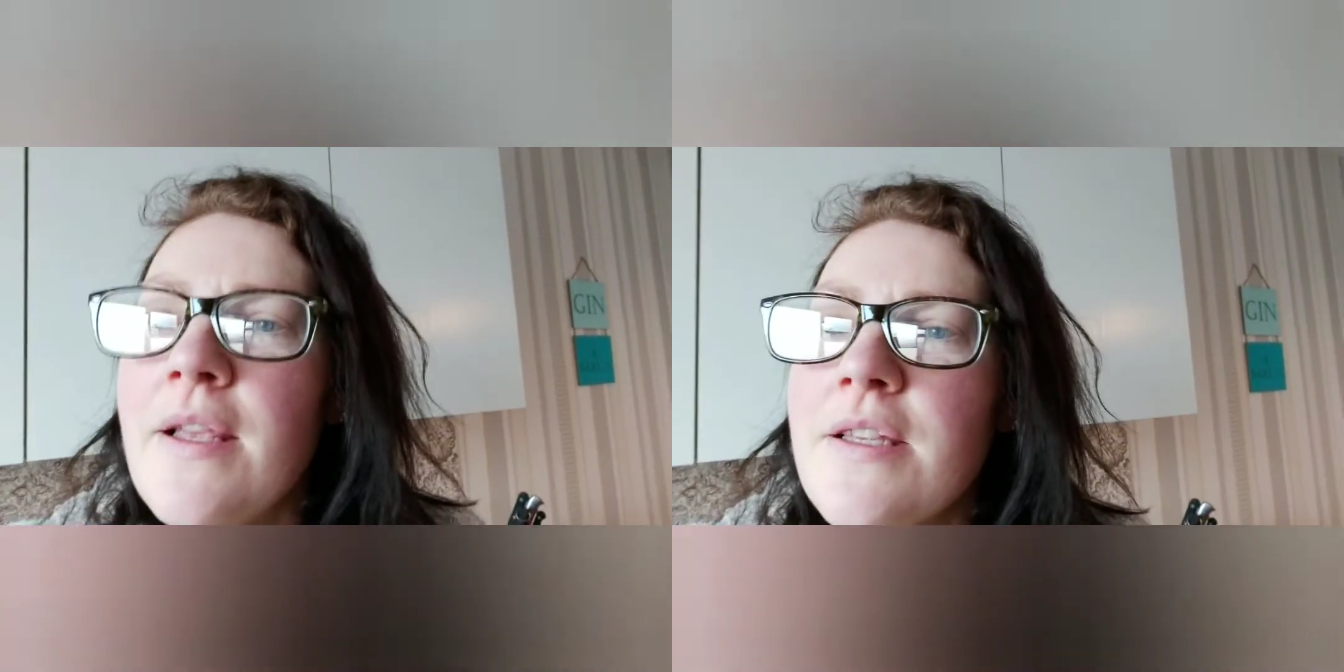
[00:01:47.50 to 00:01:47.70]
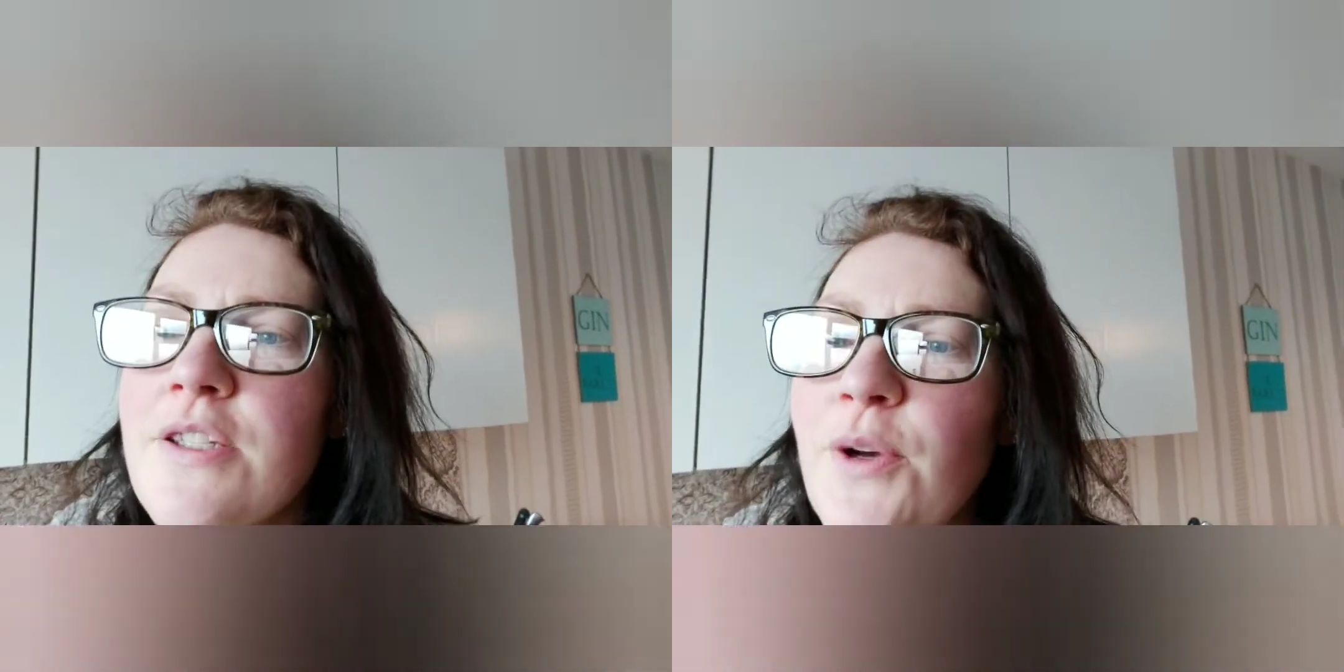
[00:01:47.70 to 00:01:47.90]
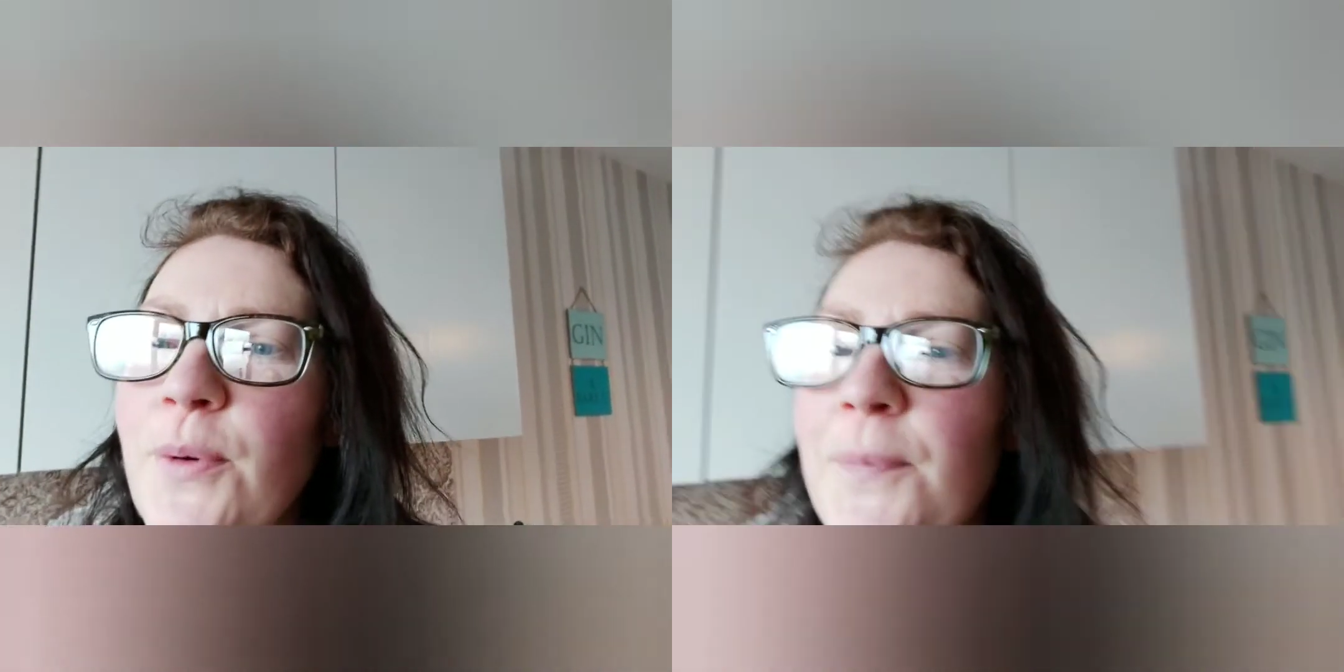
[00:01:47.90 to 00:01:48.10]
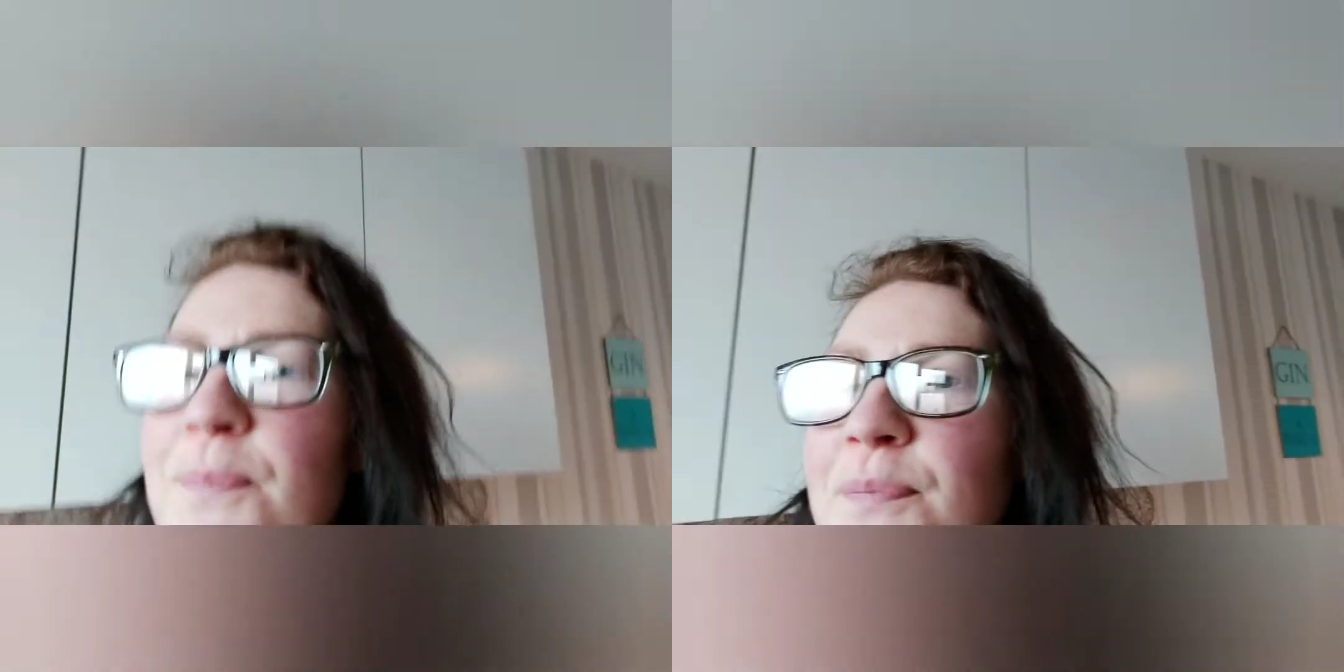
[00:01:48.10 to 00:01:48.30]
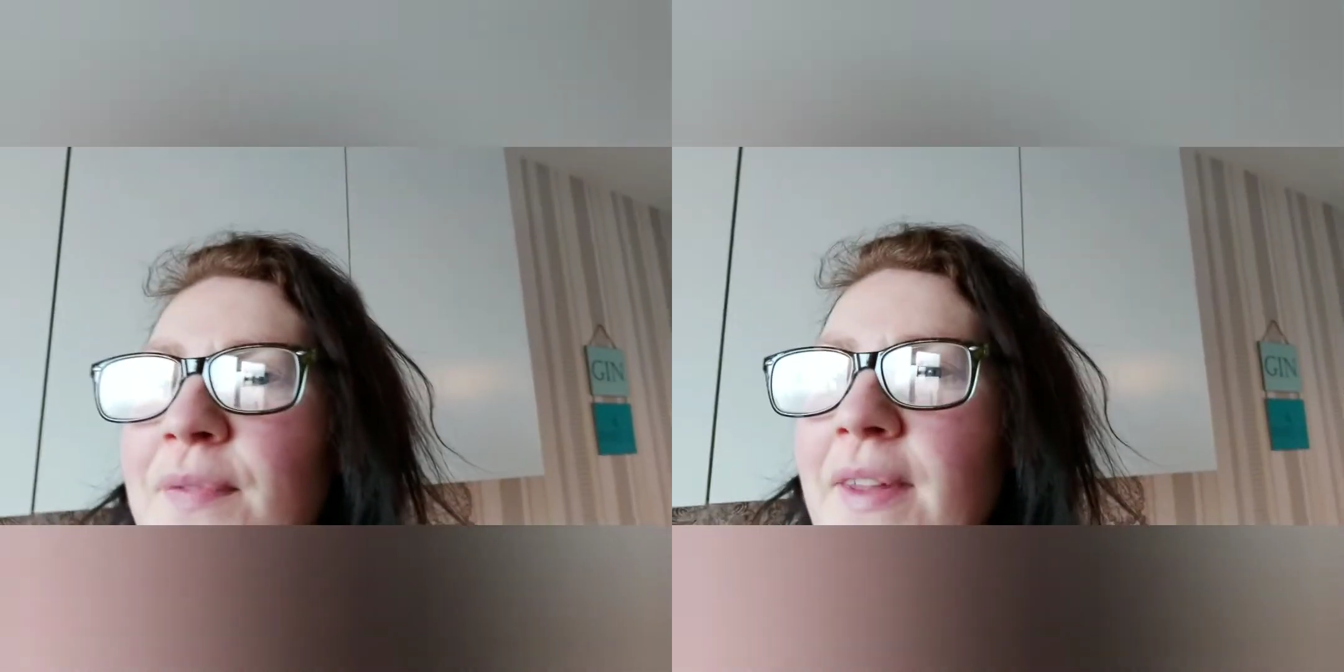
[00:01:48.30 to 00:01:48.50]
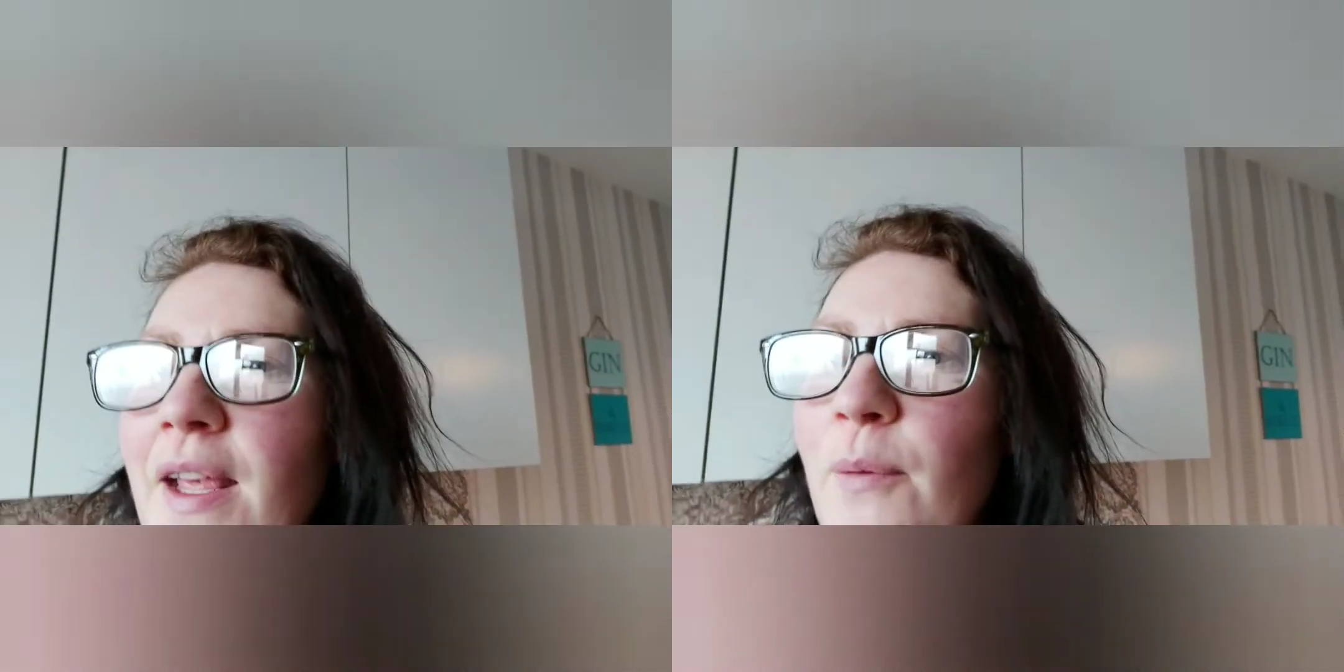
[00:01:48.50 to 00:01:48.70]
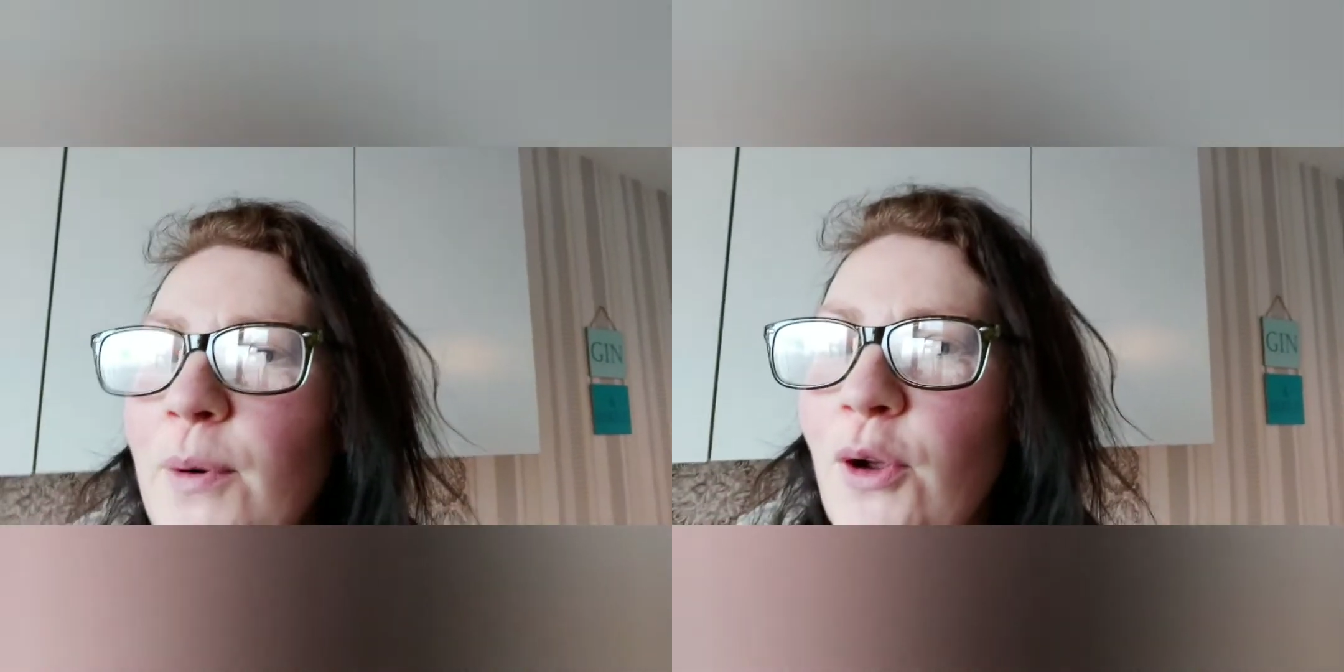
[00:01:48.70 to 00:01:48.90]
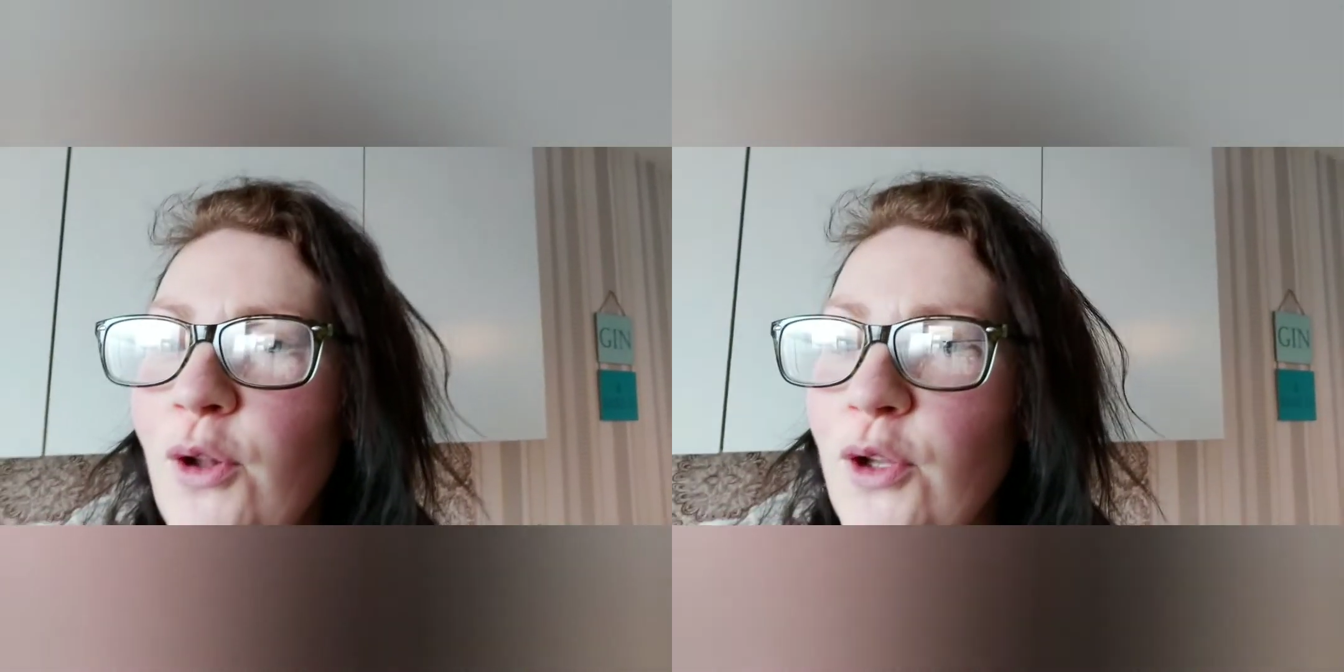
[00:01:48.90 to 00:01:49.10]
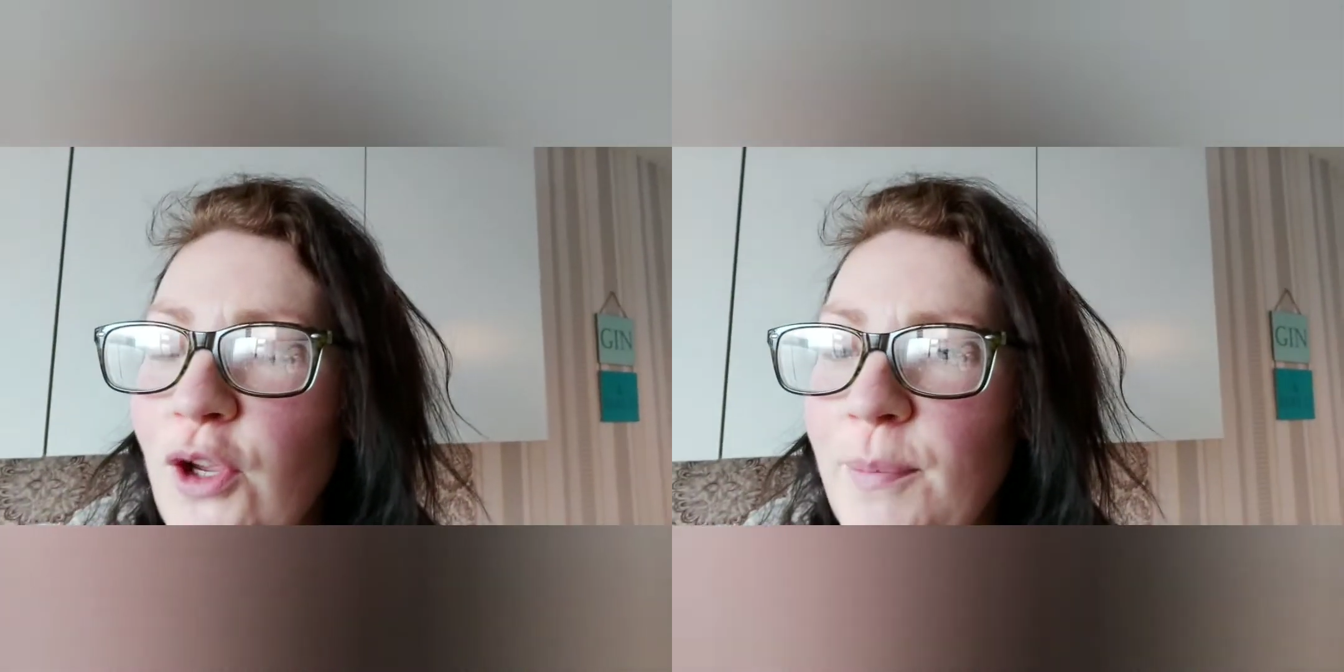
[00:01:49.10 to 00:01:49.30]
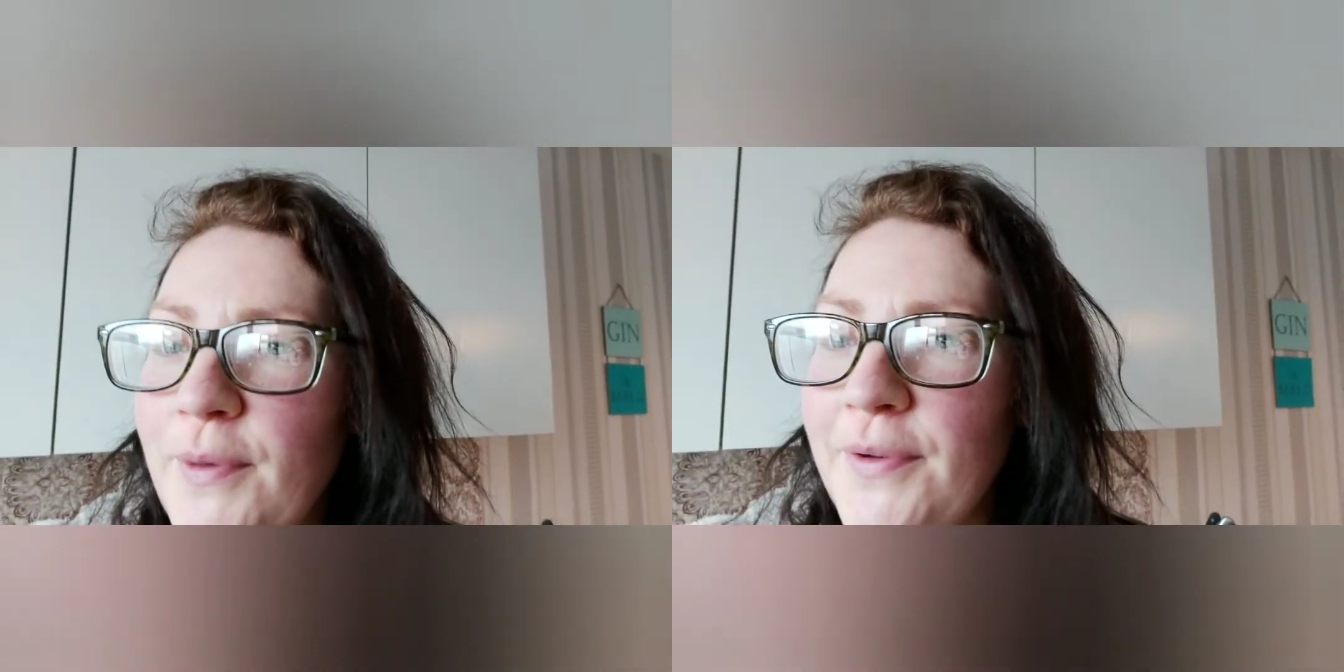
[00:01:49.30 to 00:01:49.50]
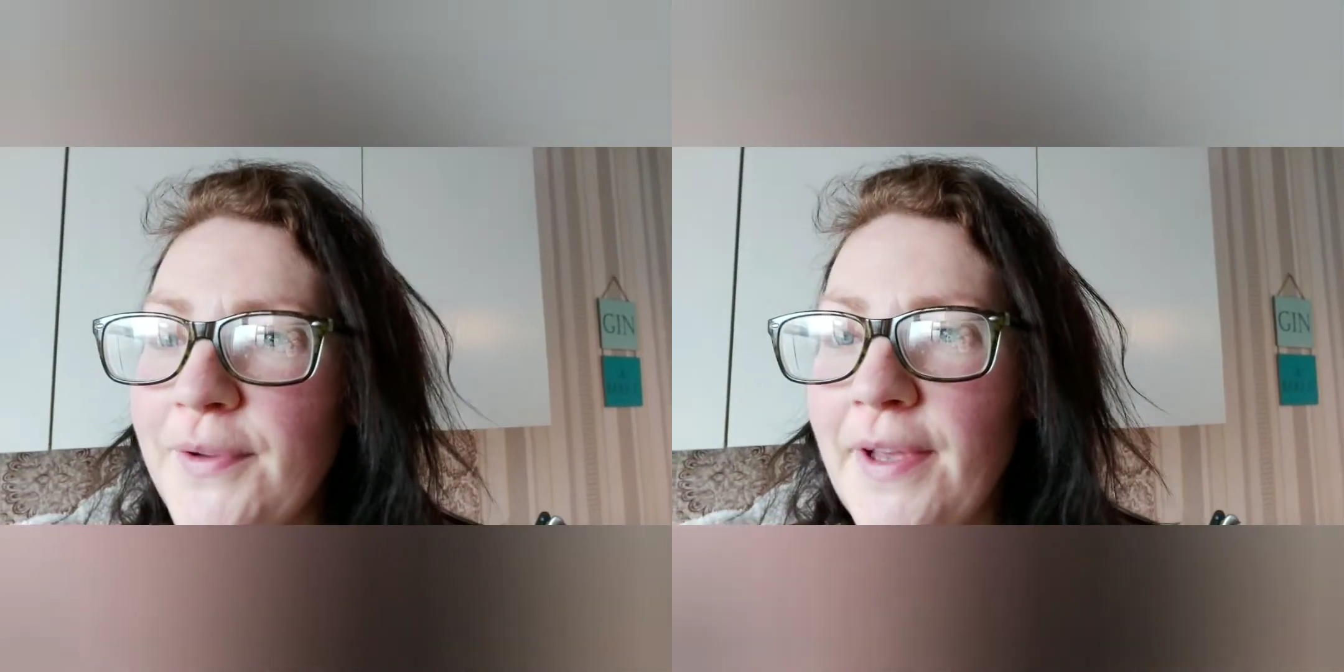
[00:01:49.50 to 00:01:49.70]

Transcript: So we're all human